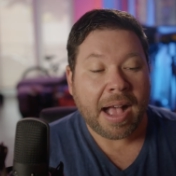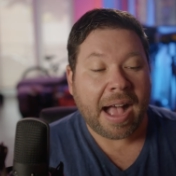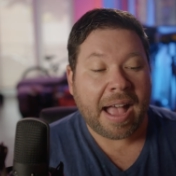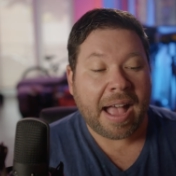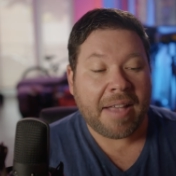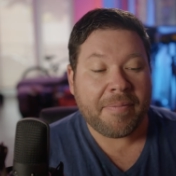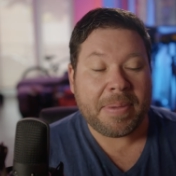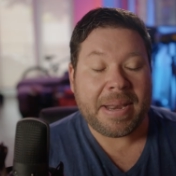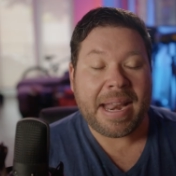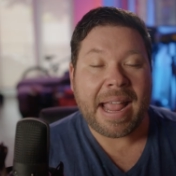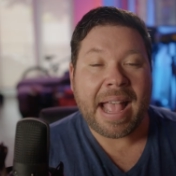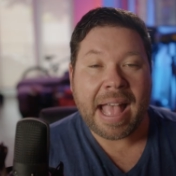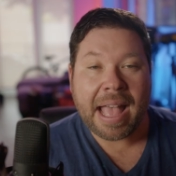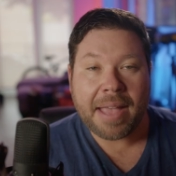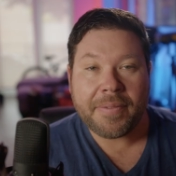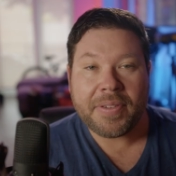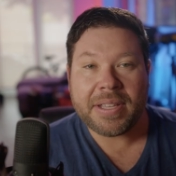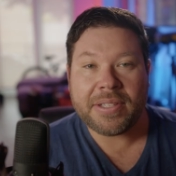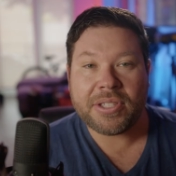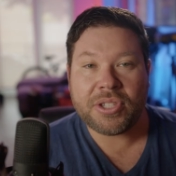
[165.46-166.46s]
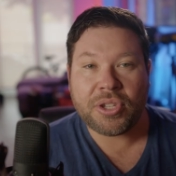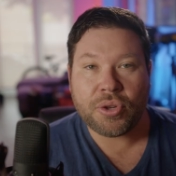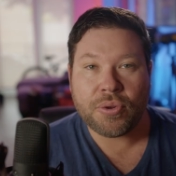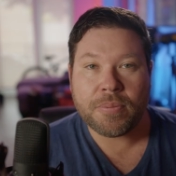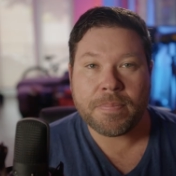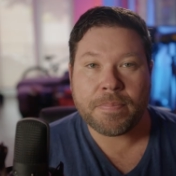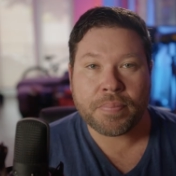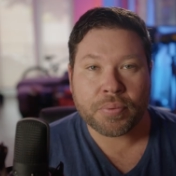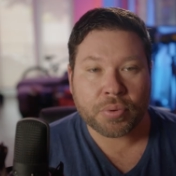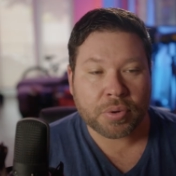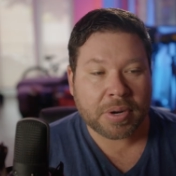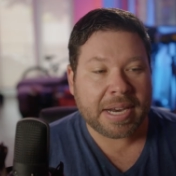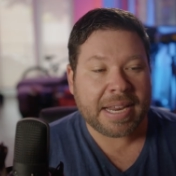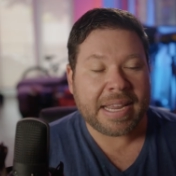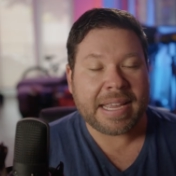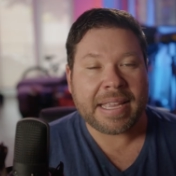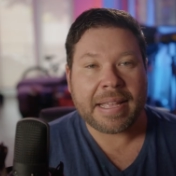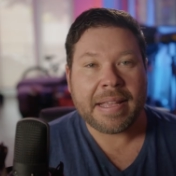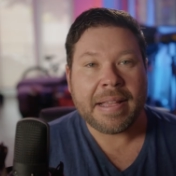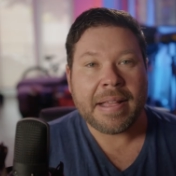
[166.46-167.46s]
I've been having to
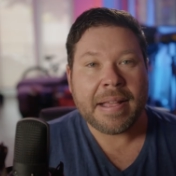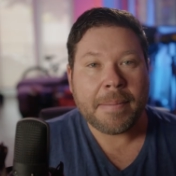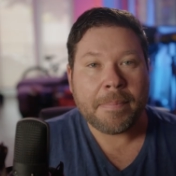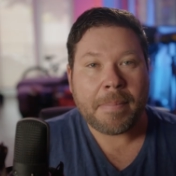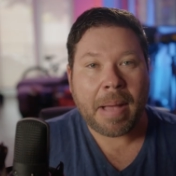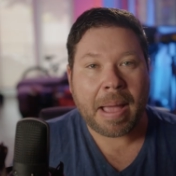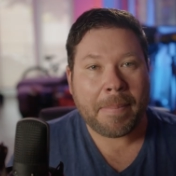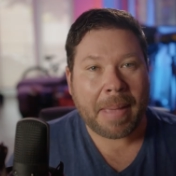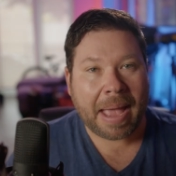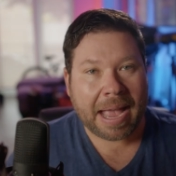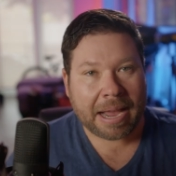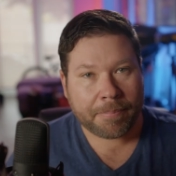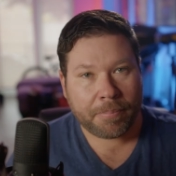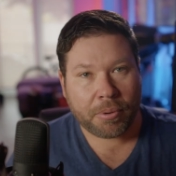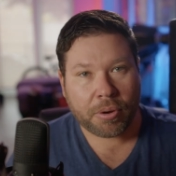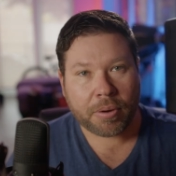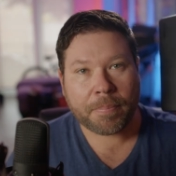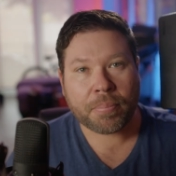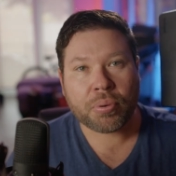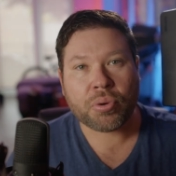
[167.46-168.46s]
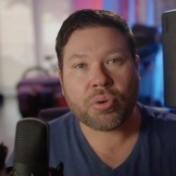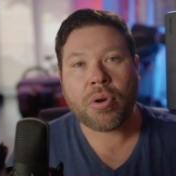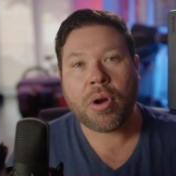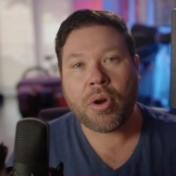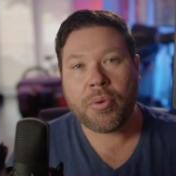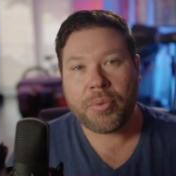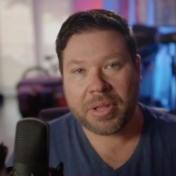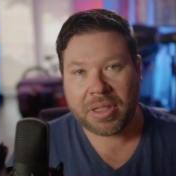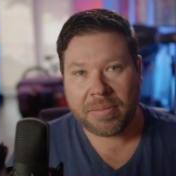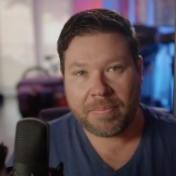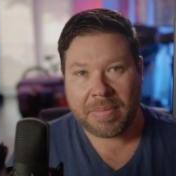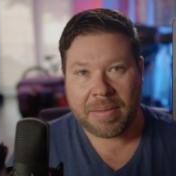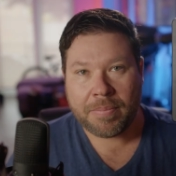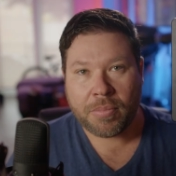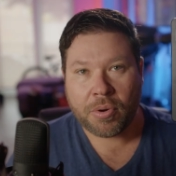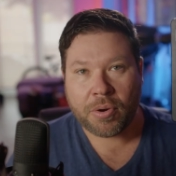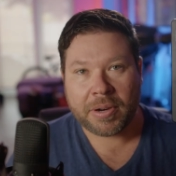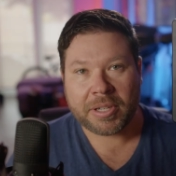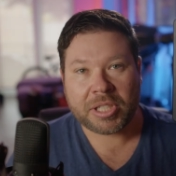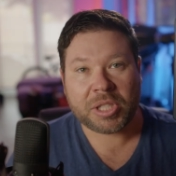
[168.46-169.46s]
bring my MacBook Pro with me
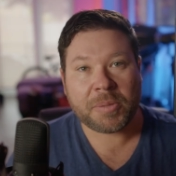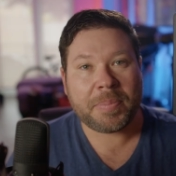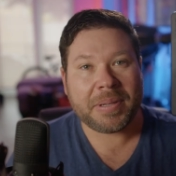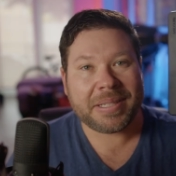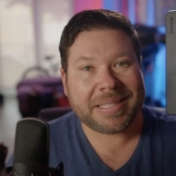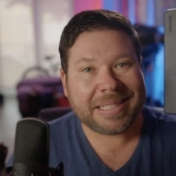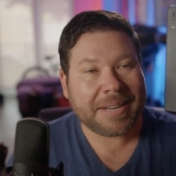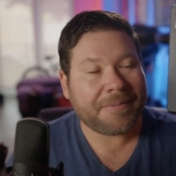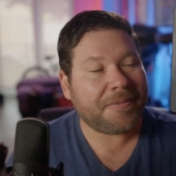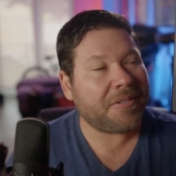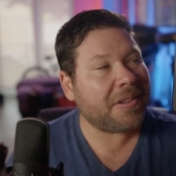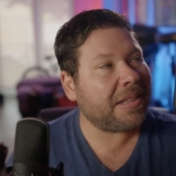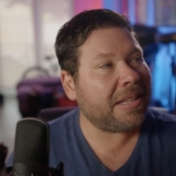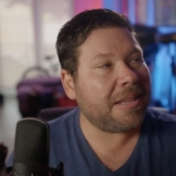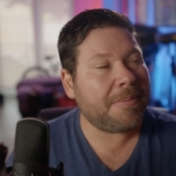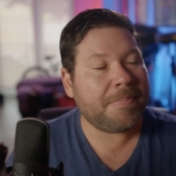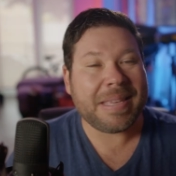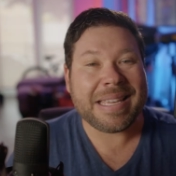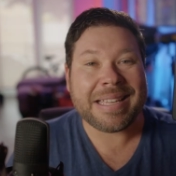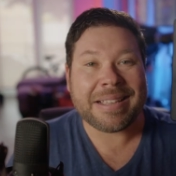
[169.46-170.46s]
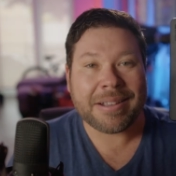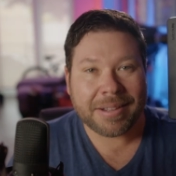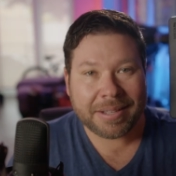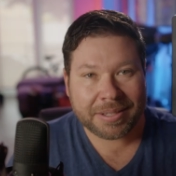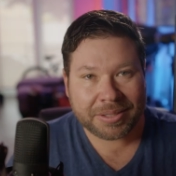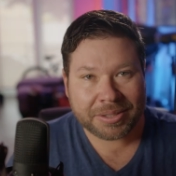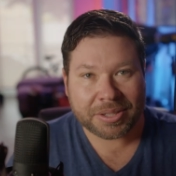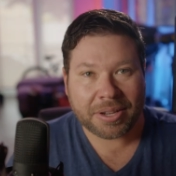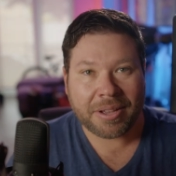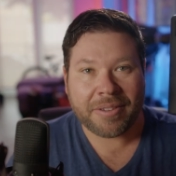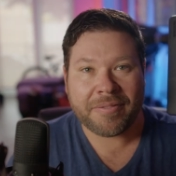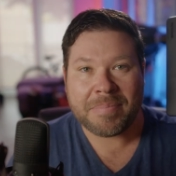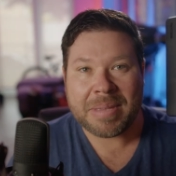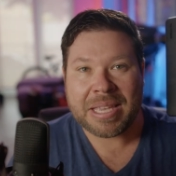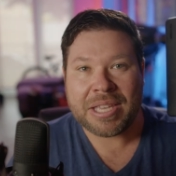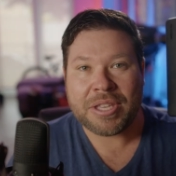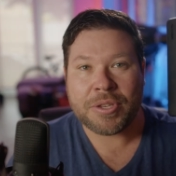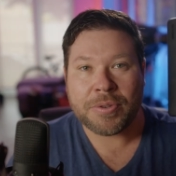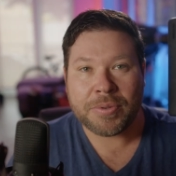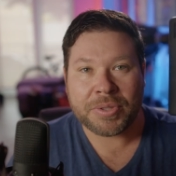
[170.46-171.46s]
more, specifically because of me
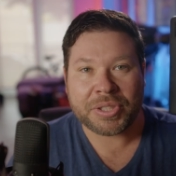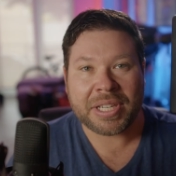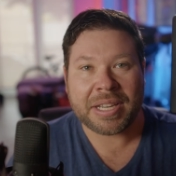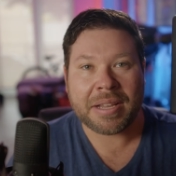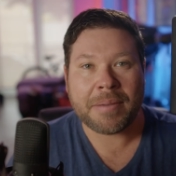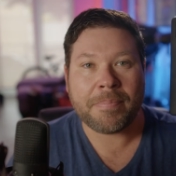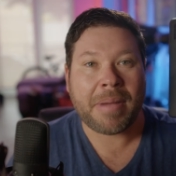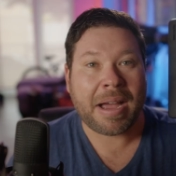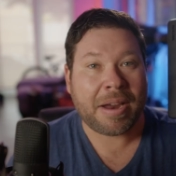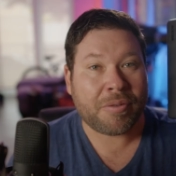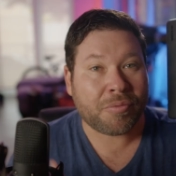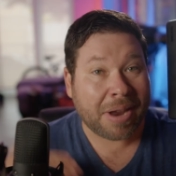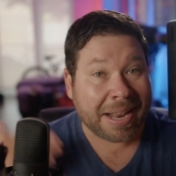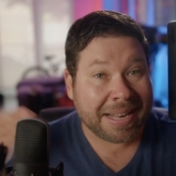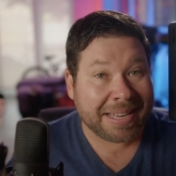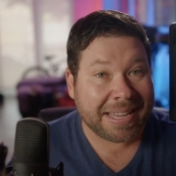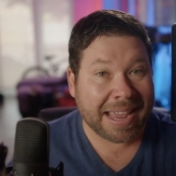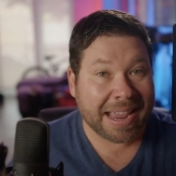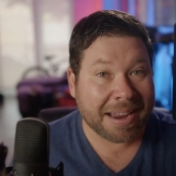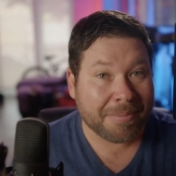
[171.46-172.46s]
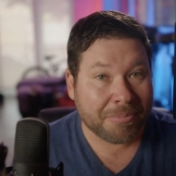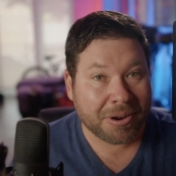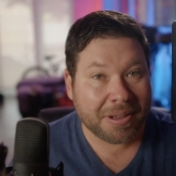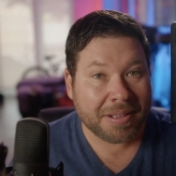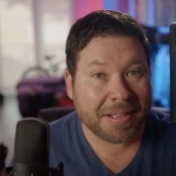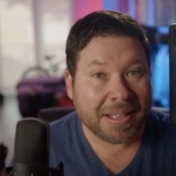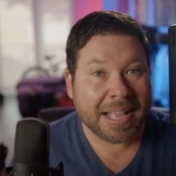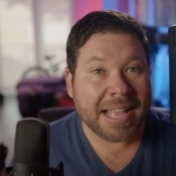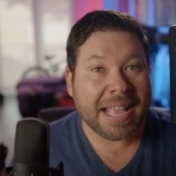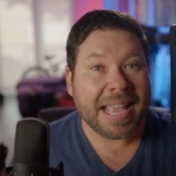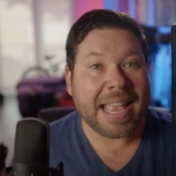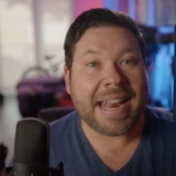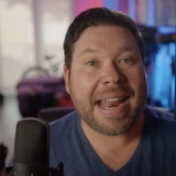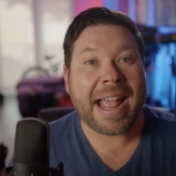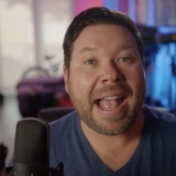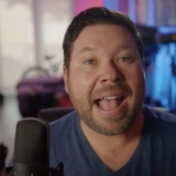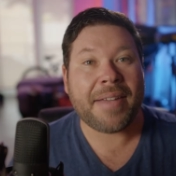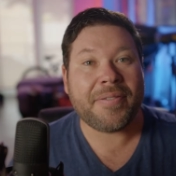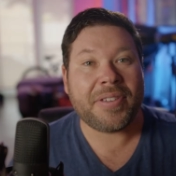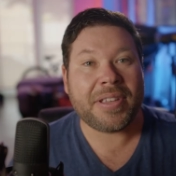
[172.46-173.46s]
using my RED camera and
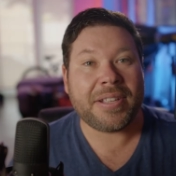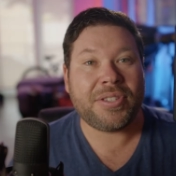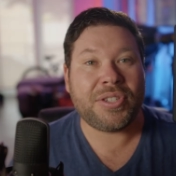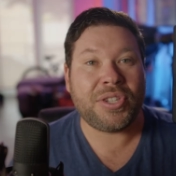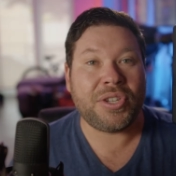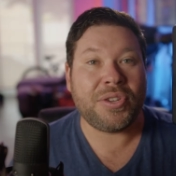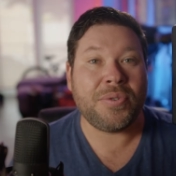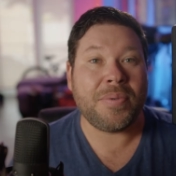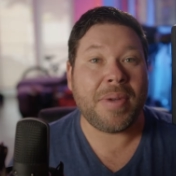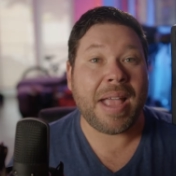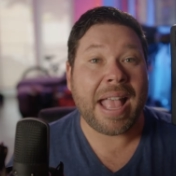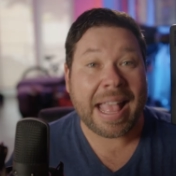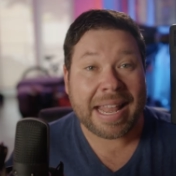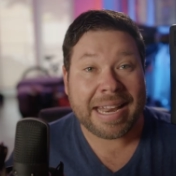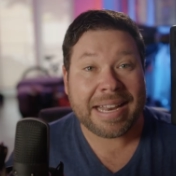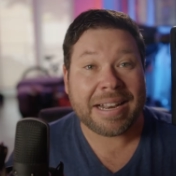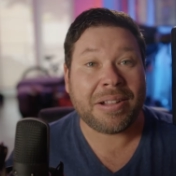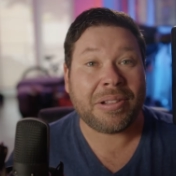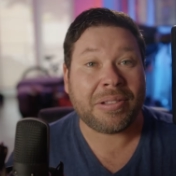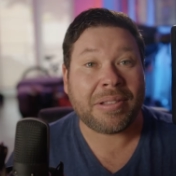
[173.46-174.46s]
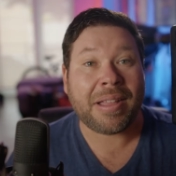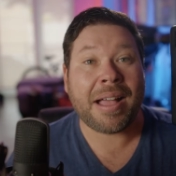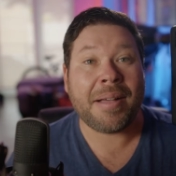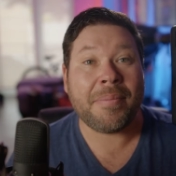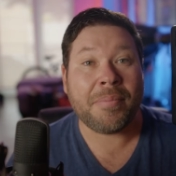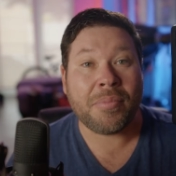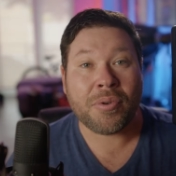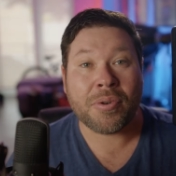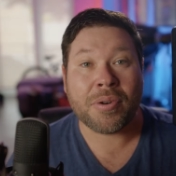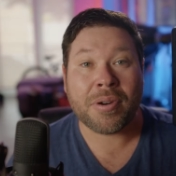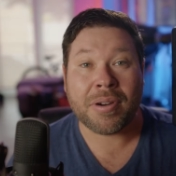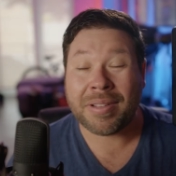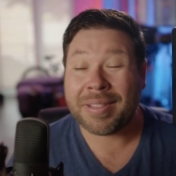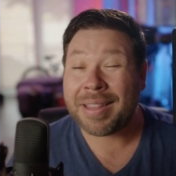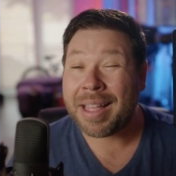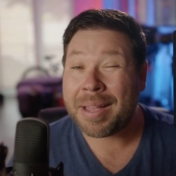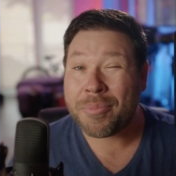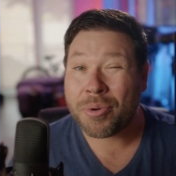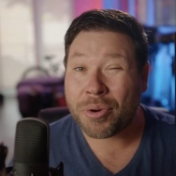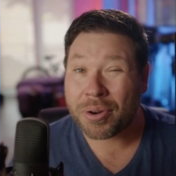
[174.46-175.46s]
having to edit a lot
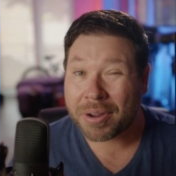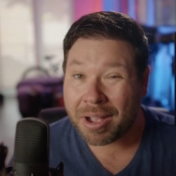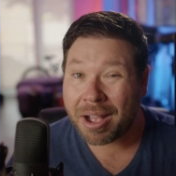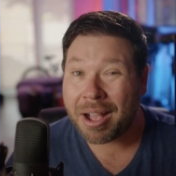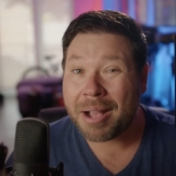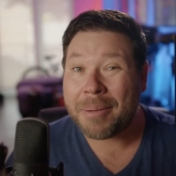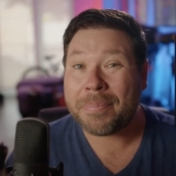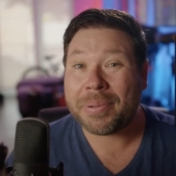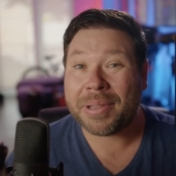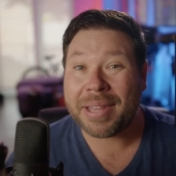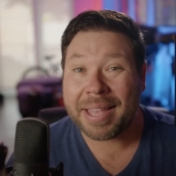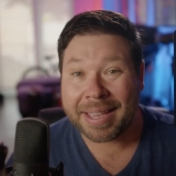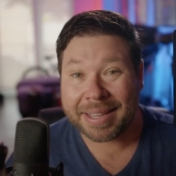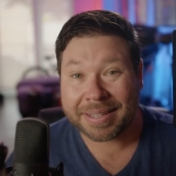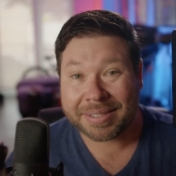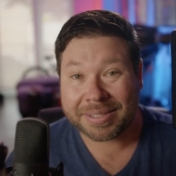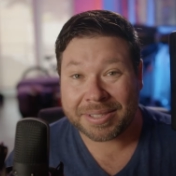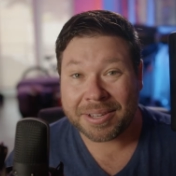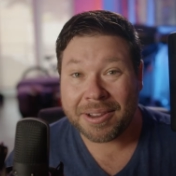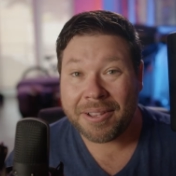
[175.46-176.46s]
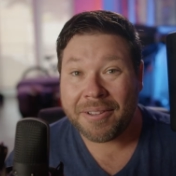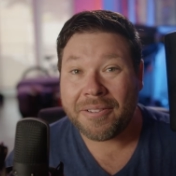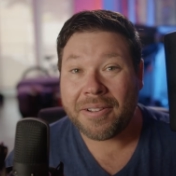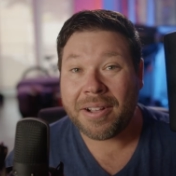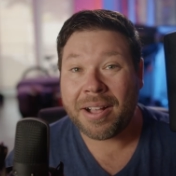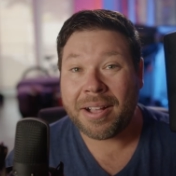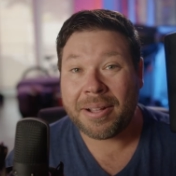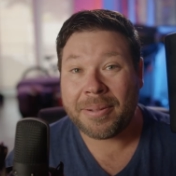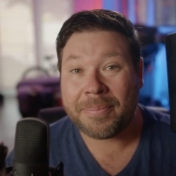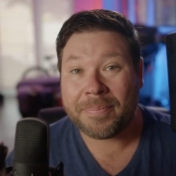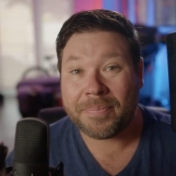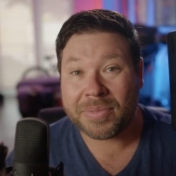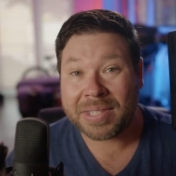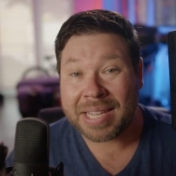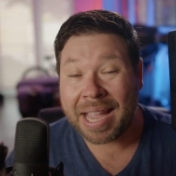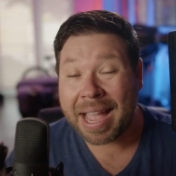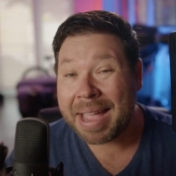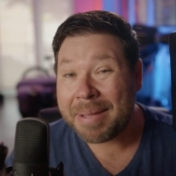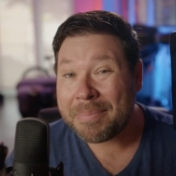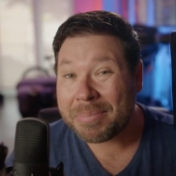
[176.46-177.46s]
more complex
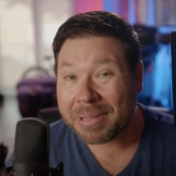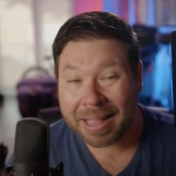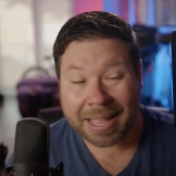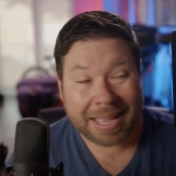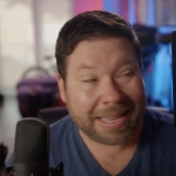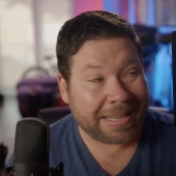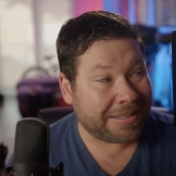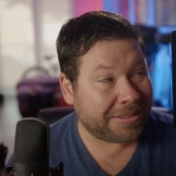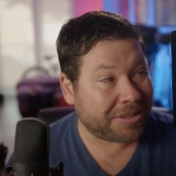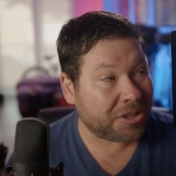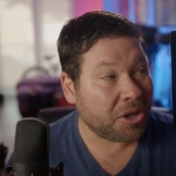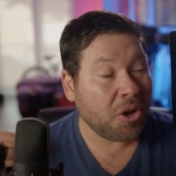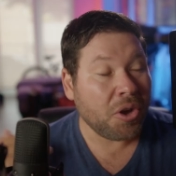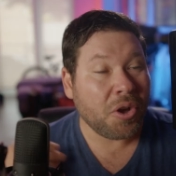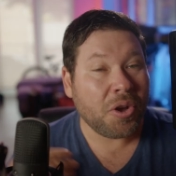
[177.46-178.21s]
timelines